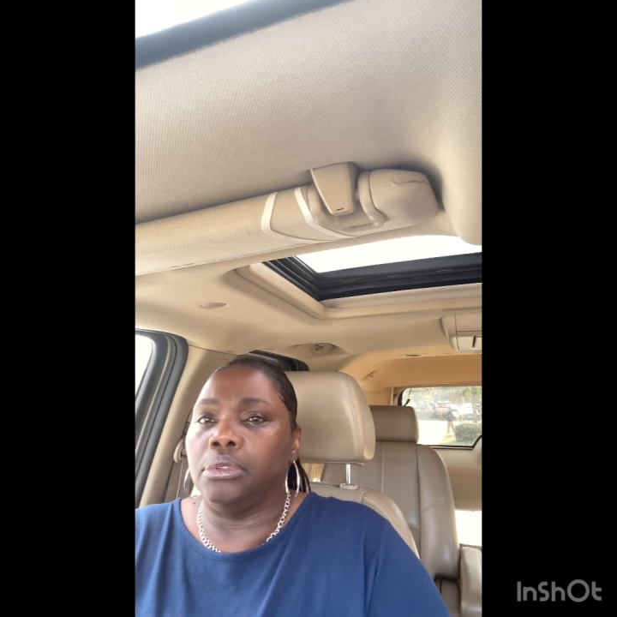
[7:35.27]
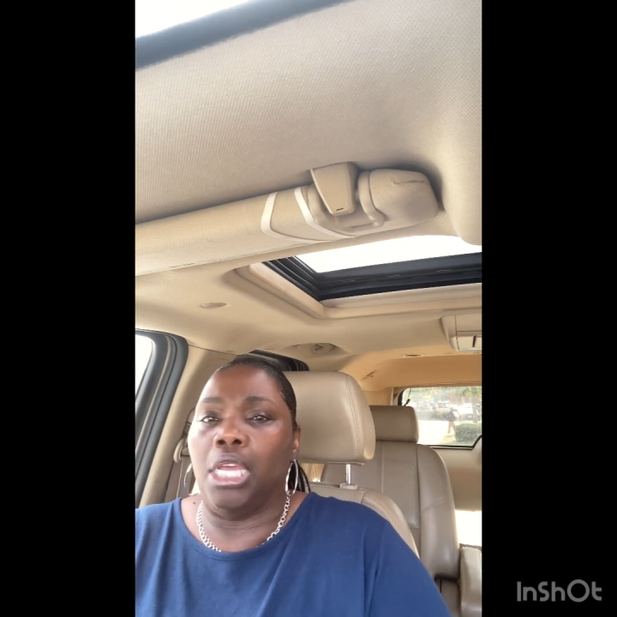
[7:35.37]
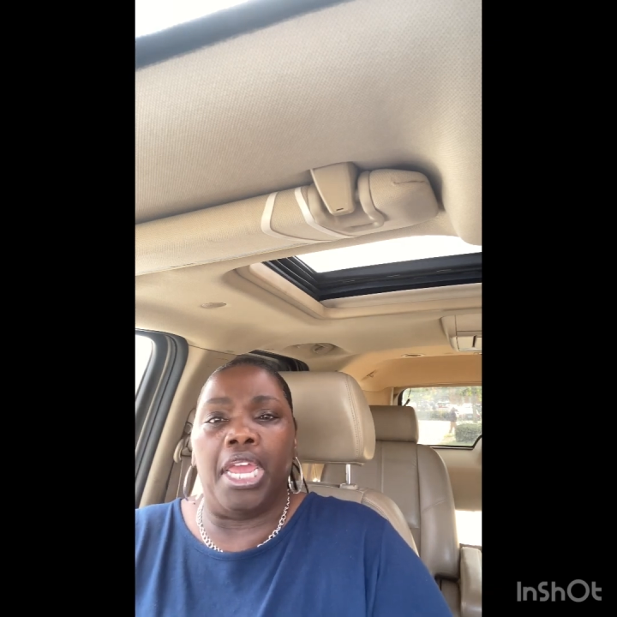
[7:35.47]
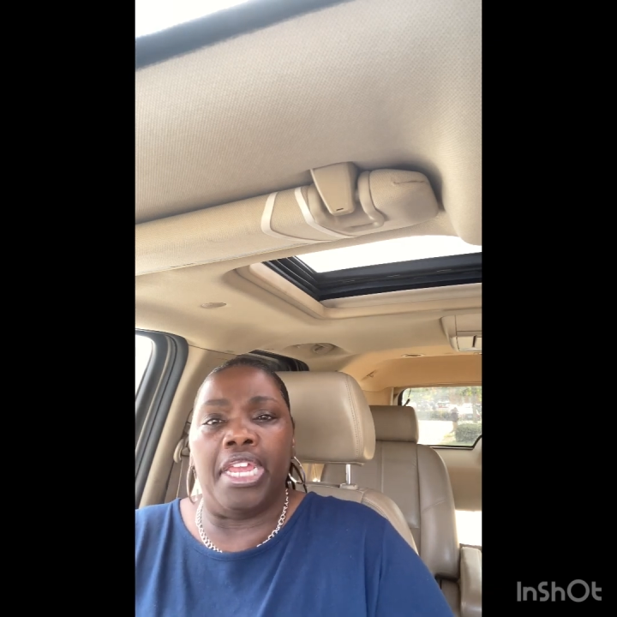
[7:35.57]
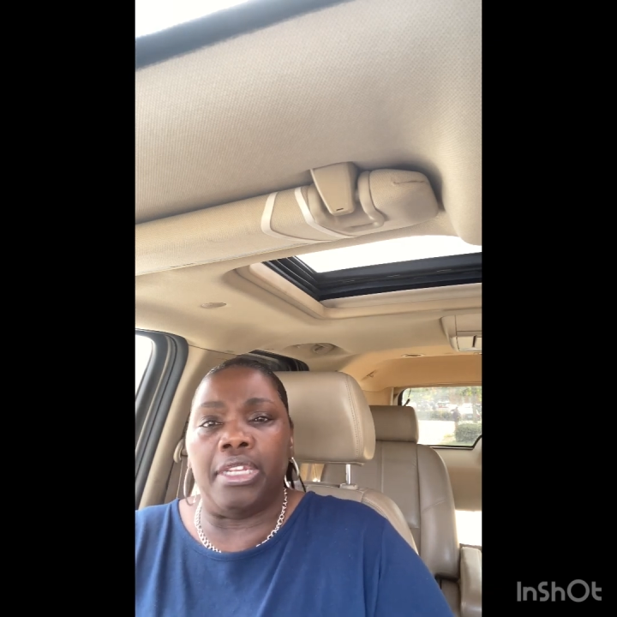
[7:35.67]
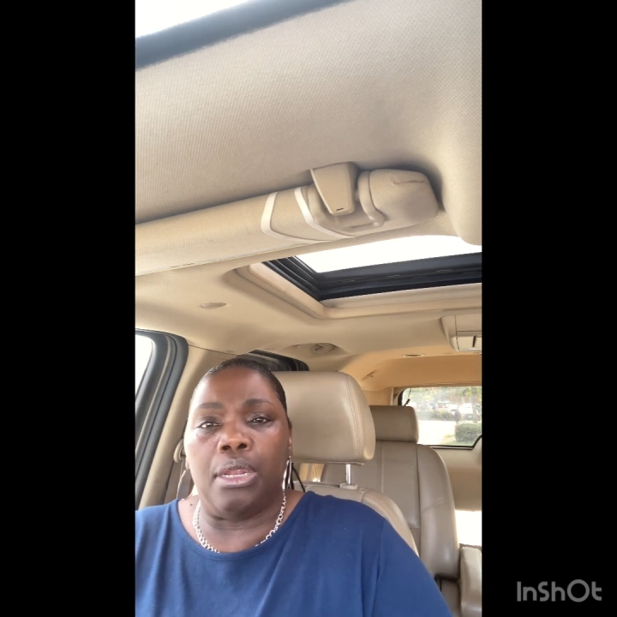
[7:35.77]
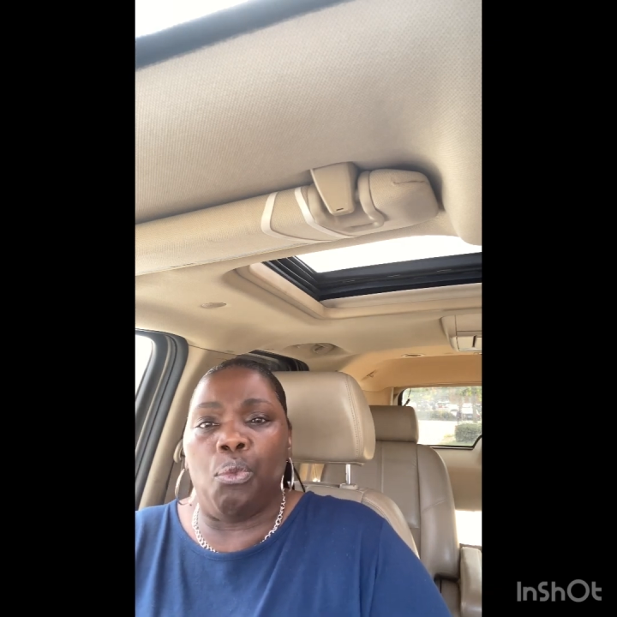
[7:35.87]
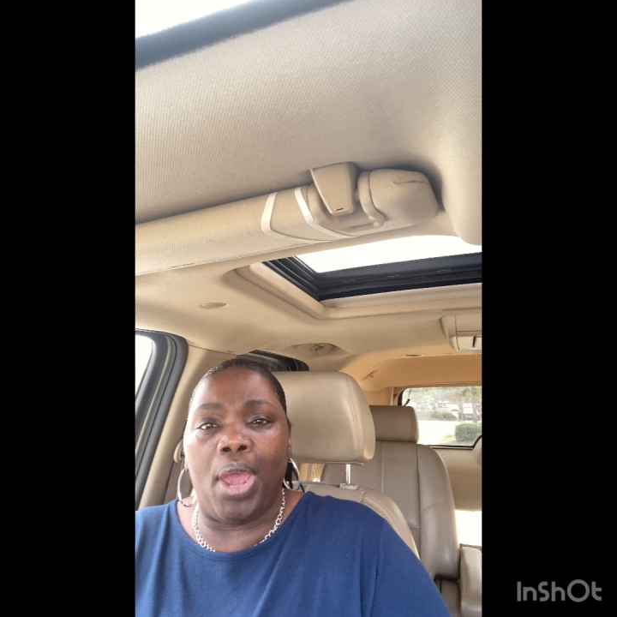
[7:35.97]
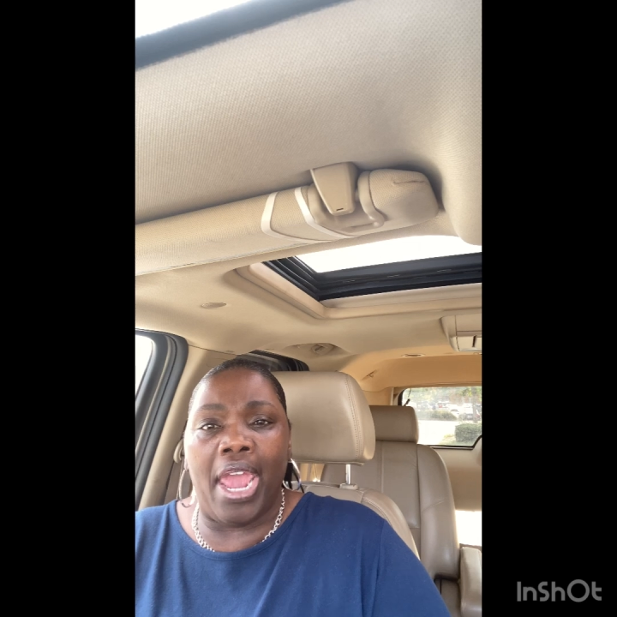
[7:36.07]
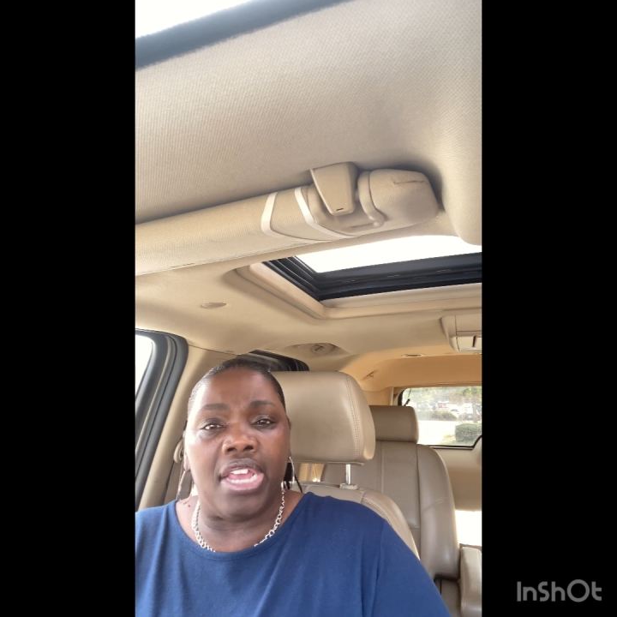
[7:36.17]
It, it,
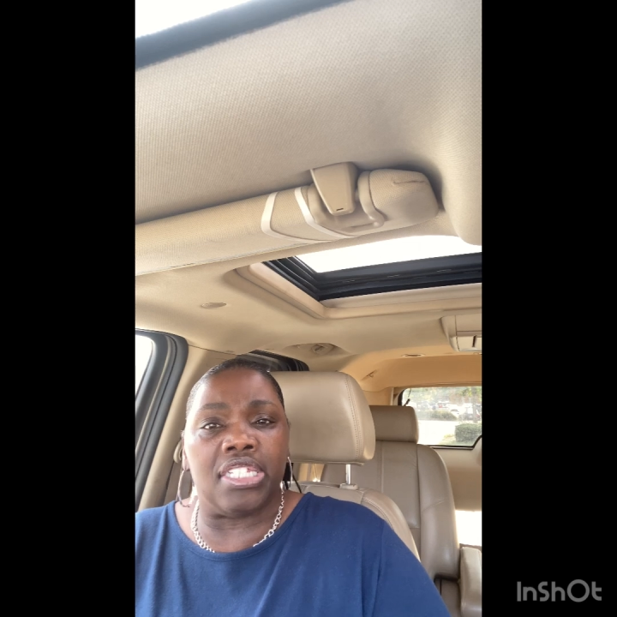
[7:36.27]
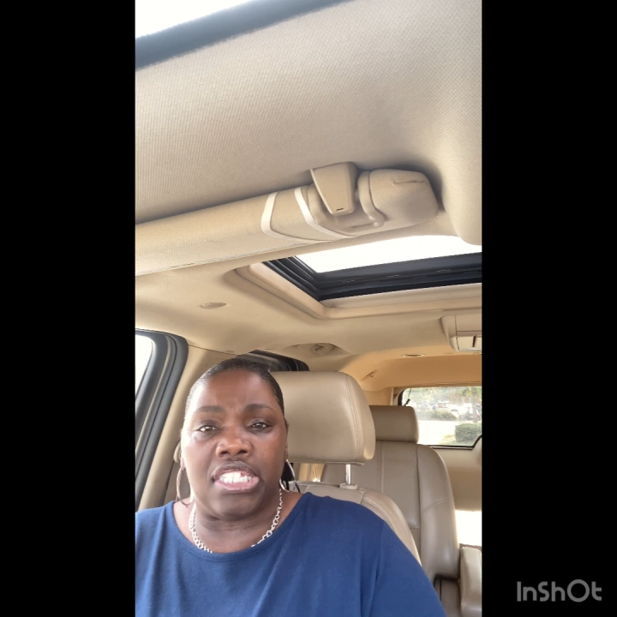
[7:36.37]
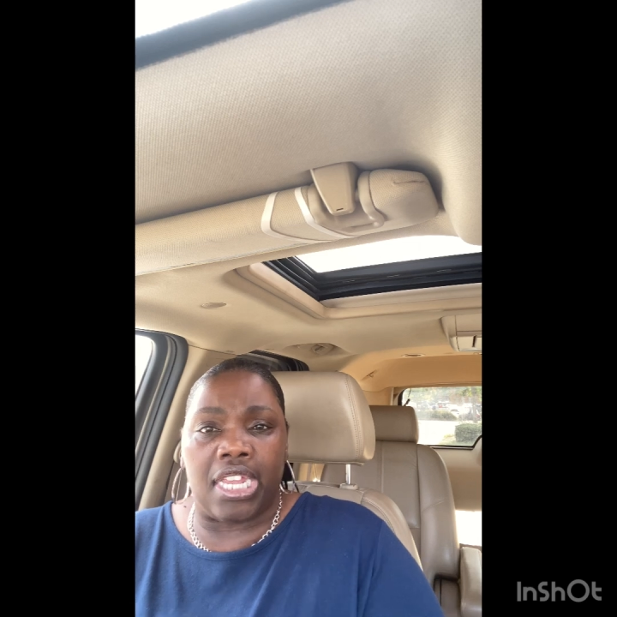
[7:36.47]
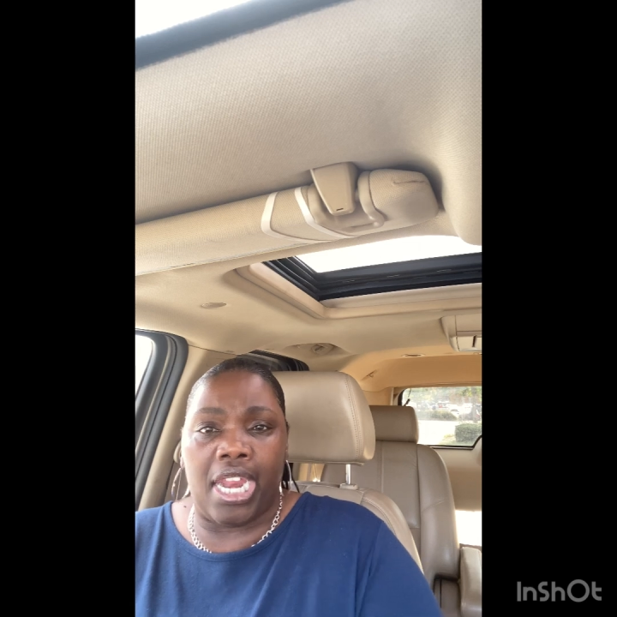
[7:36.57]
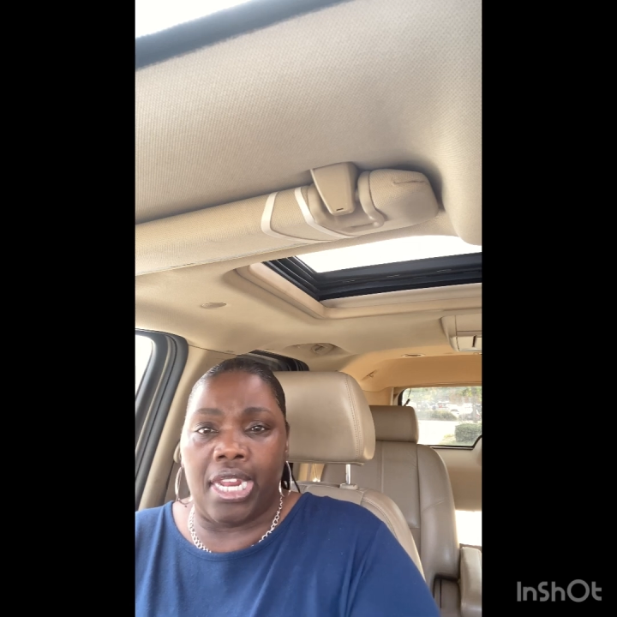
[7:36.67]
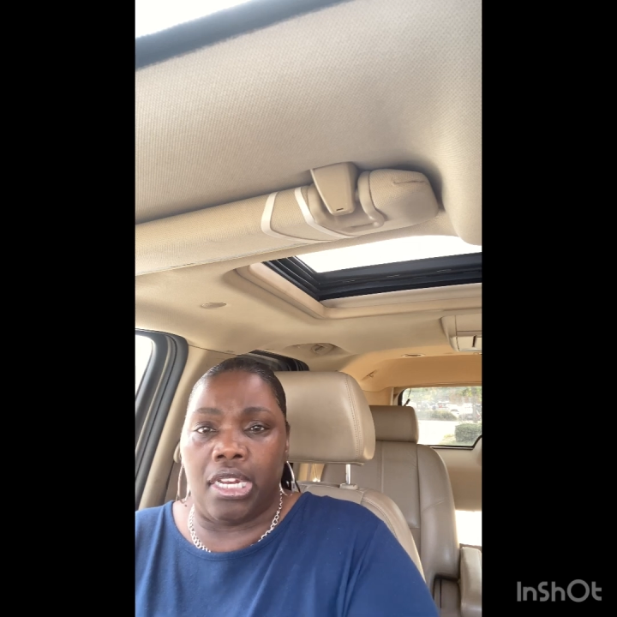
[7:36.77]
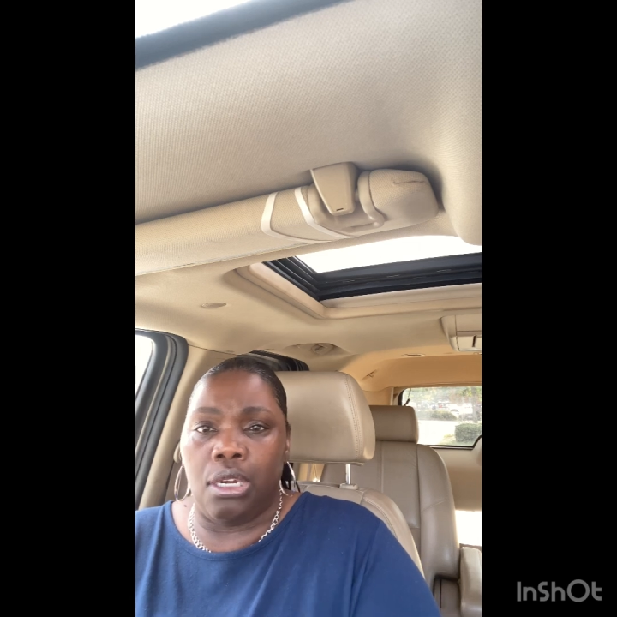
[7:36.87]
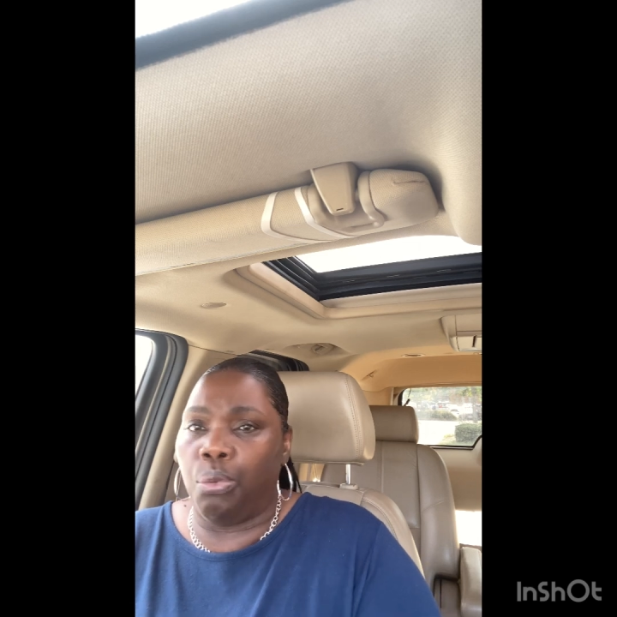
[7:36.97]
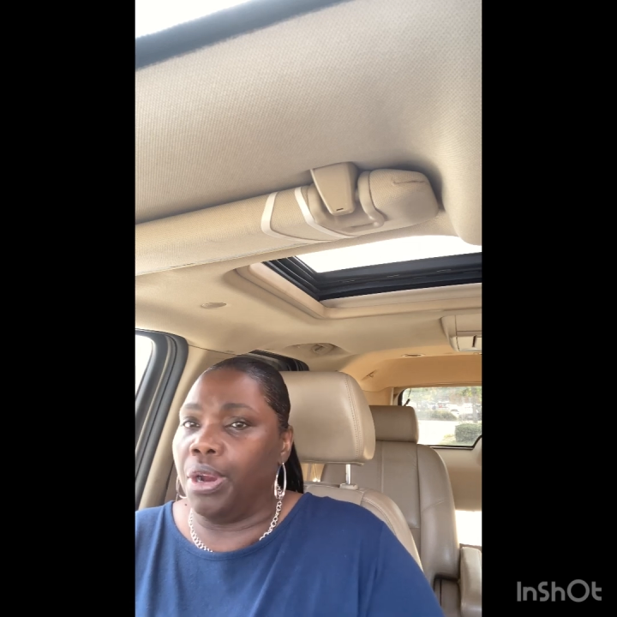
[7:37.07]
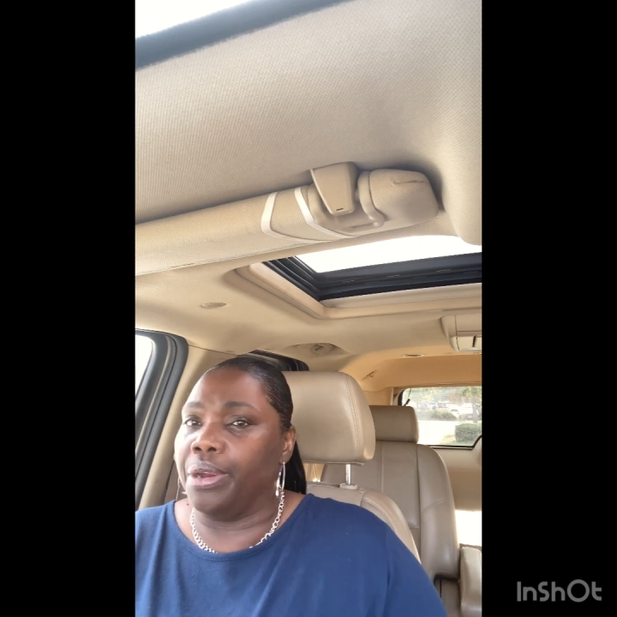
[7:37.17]
where say that in
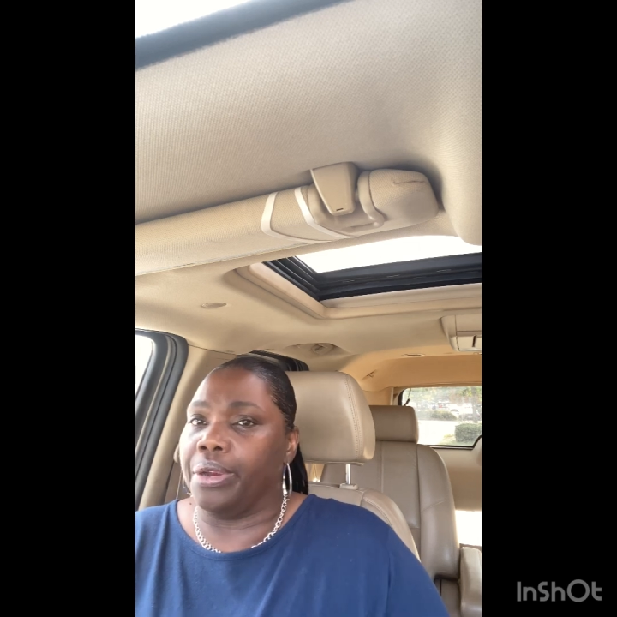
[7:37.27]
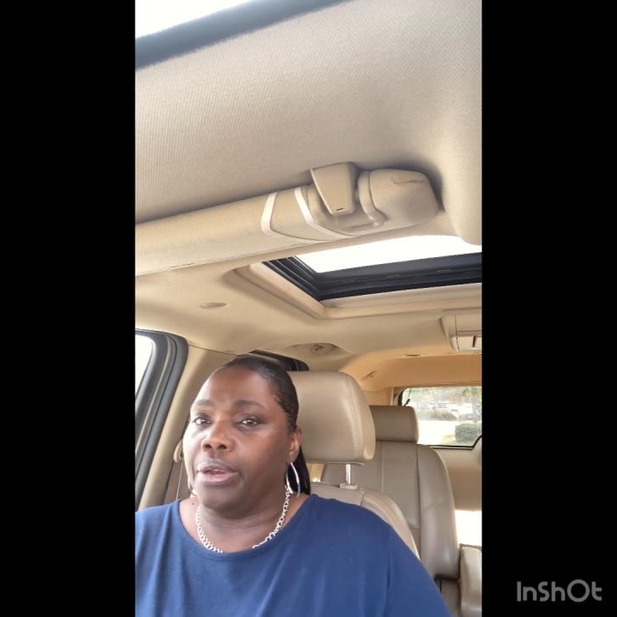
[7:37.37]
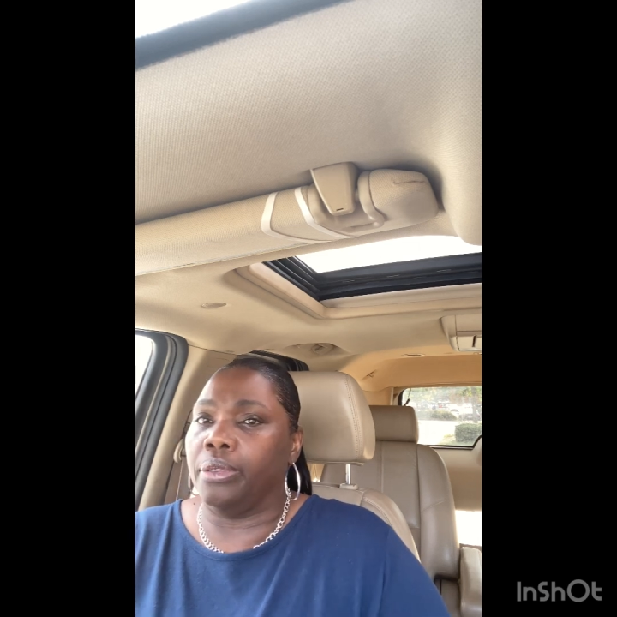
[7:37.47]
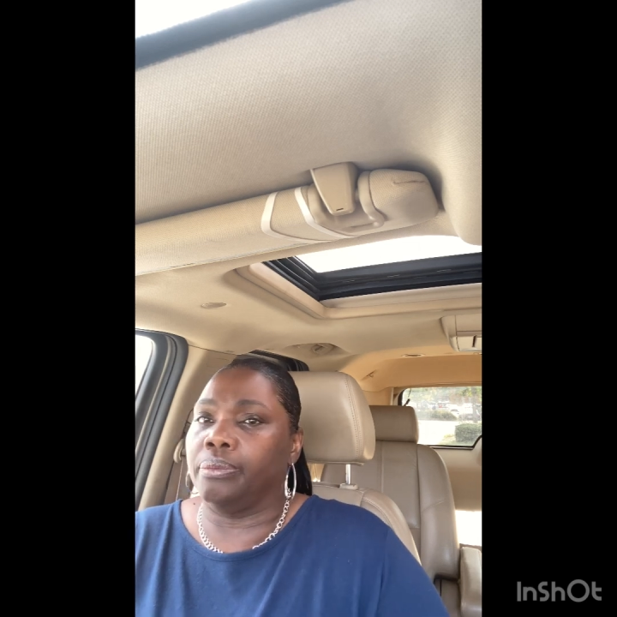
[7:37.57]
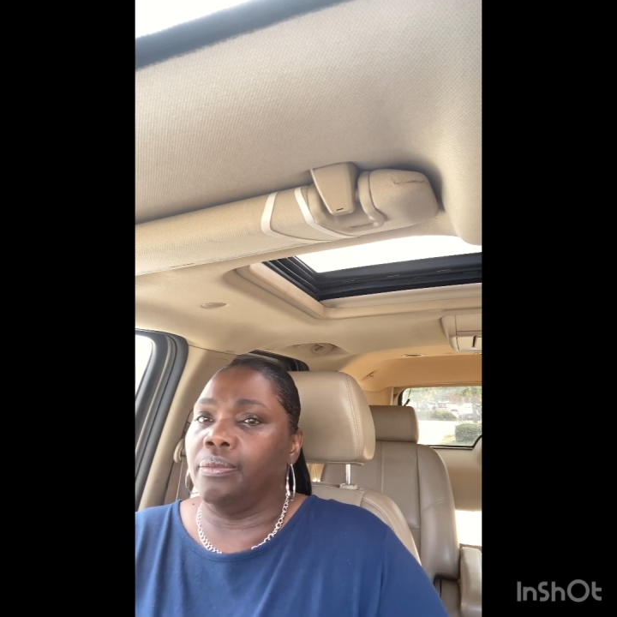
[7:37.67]
the word?